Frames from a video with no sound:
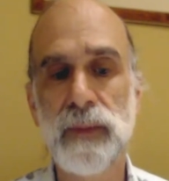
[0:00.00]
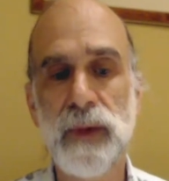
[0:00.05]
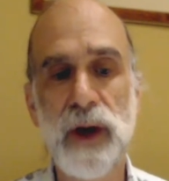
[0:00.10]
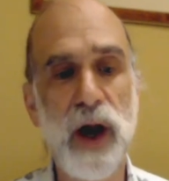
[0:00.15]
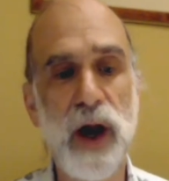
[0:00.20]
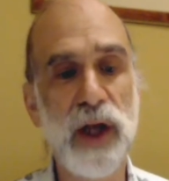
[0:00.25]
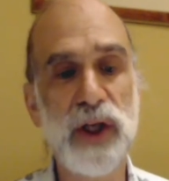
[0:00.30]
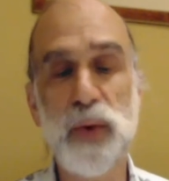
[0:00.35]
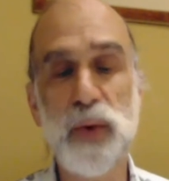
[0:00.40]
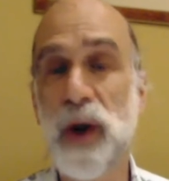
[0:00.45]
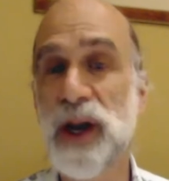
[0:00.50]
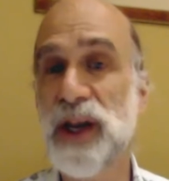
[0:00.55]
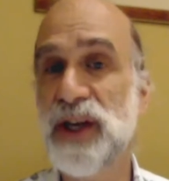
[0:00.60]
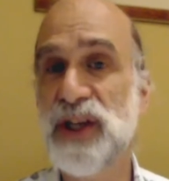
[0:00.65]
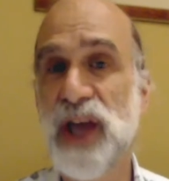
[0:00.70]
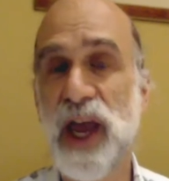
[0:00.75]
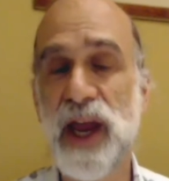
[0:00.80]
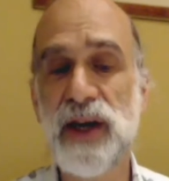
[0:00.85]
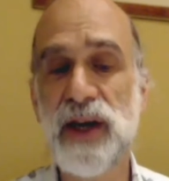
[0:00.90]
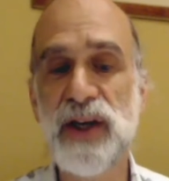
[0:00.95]
Uh,
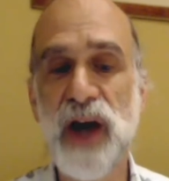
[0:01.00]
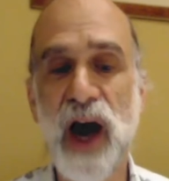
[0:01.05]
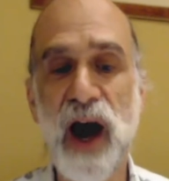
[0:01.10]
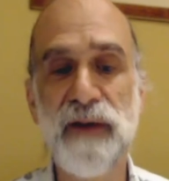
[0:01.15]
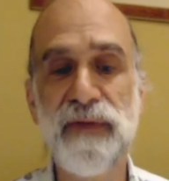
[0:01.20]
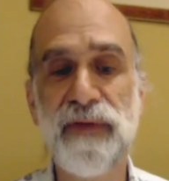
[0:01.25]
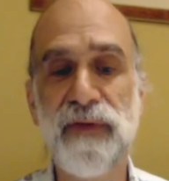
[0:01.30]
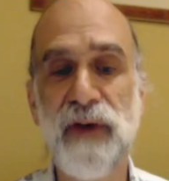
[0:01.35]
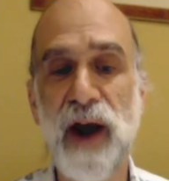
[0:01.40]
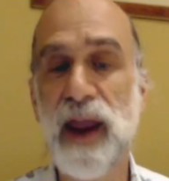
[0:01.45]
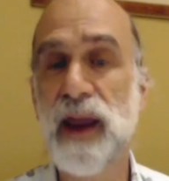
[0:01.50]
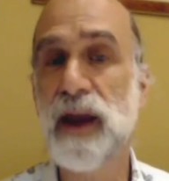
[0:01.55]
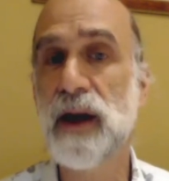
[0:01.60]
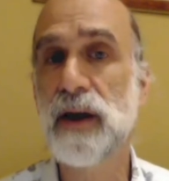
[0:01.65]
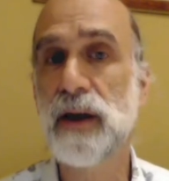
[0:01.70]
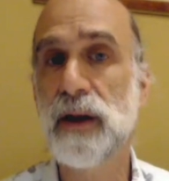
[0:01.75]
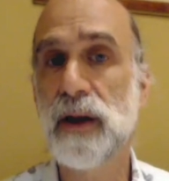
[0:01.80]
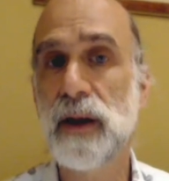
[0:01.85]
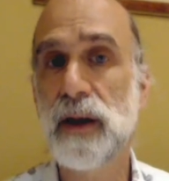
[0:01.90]
2010 Dodd Frank,